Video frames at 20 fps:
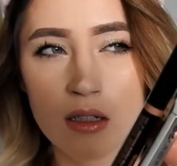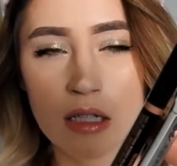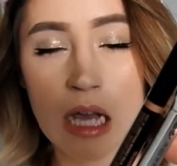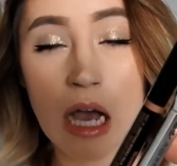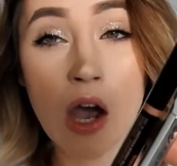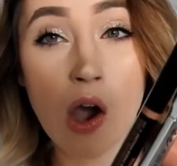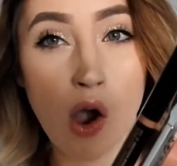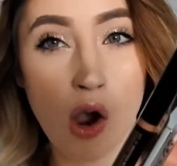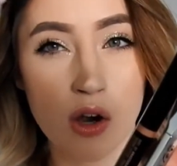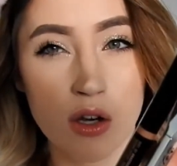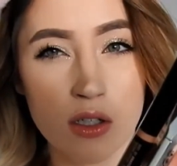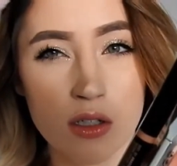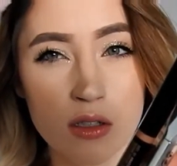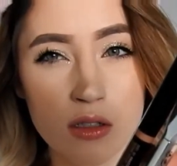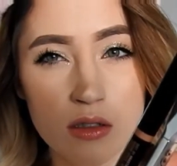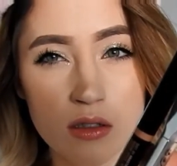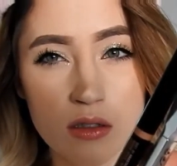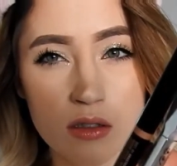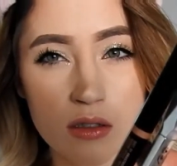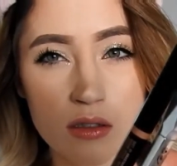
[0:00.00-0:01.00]
hard.
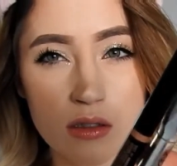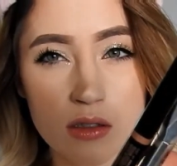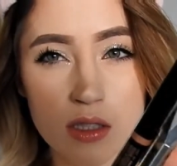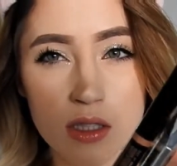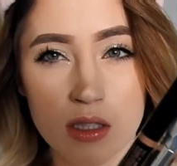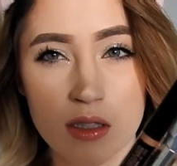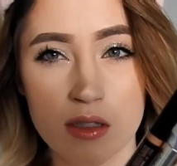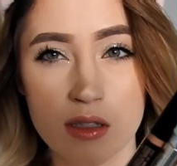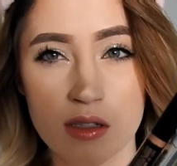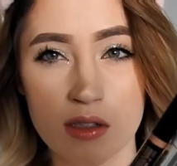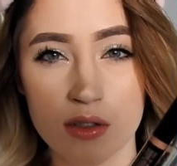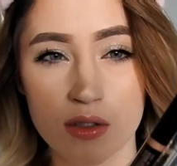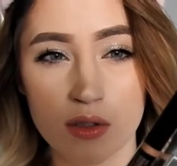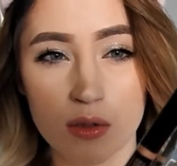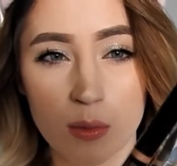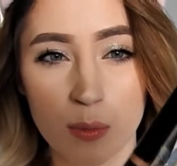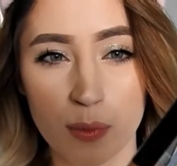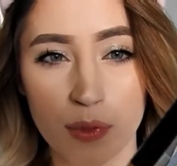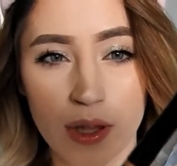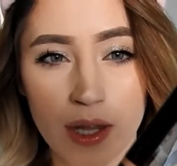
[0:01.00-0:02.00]
It's easier to
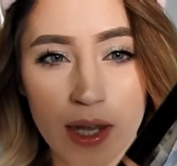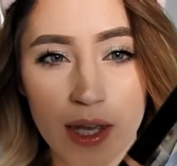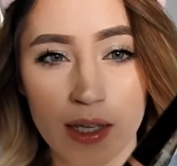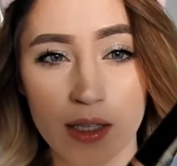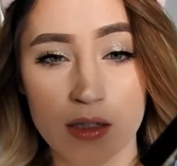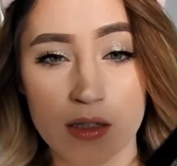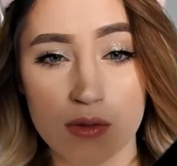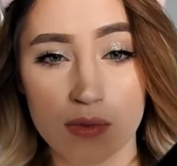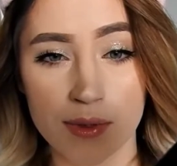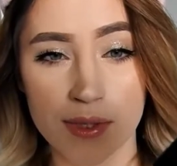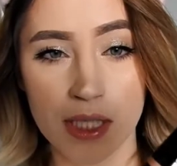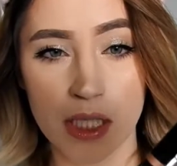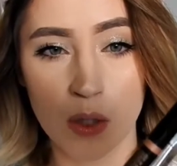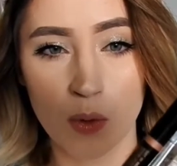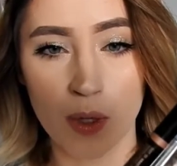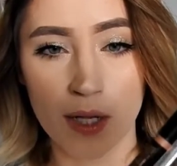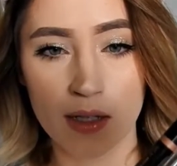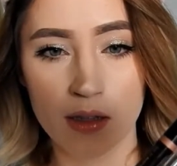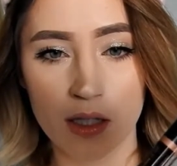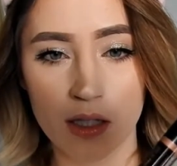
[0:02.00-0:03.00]
apply, it's really
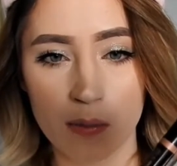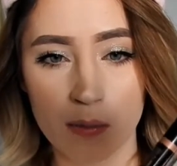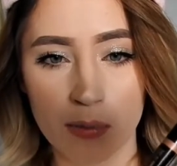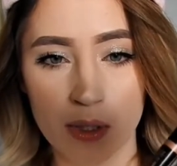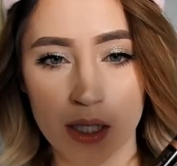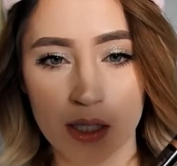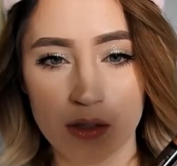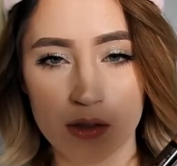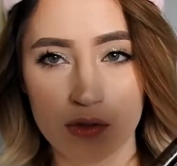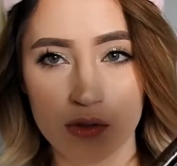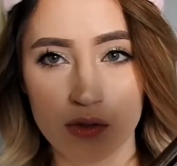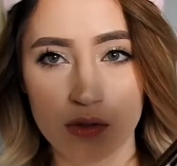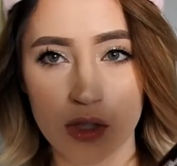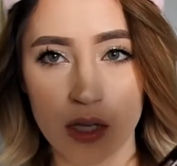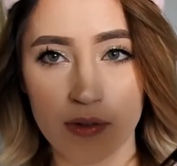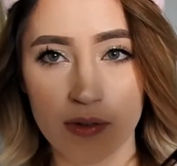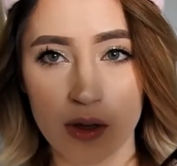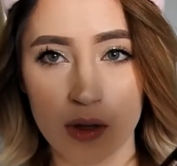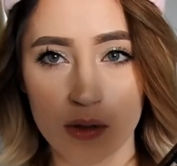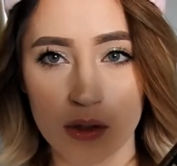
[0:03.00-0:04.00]
quickly, but I do
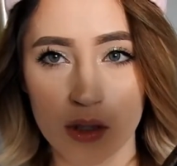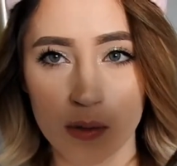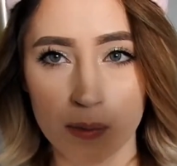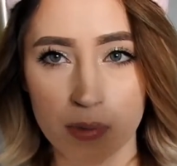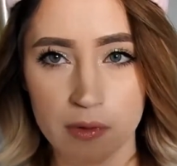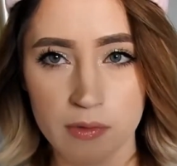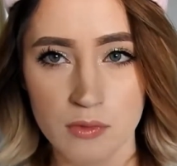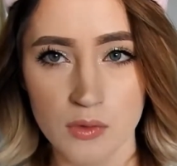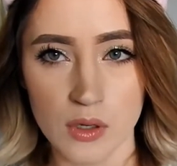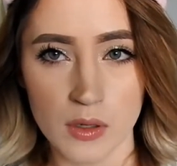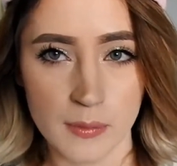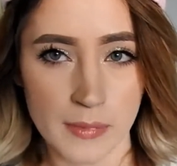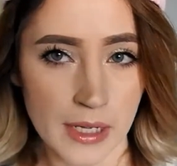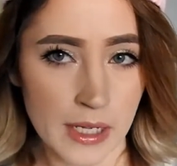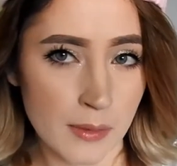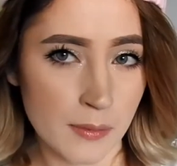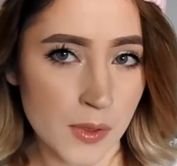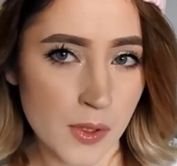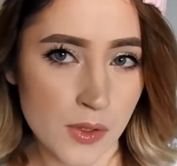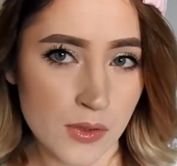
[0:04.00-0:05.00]
love how they perform.
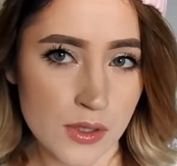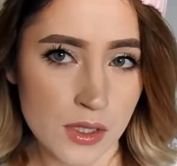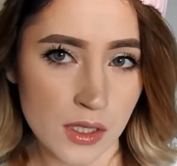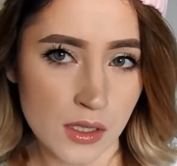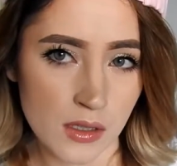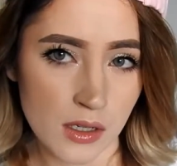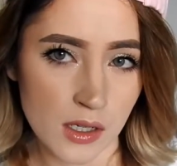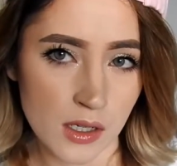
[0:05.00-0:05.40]
I'm using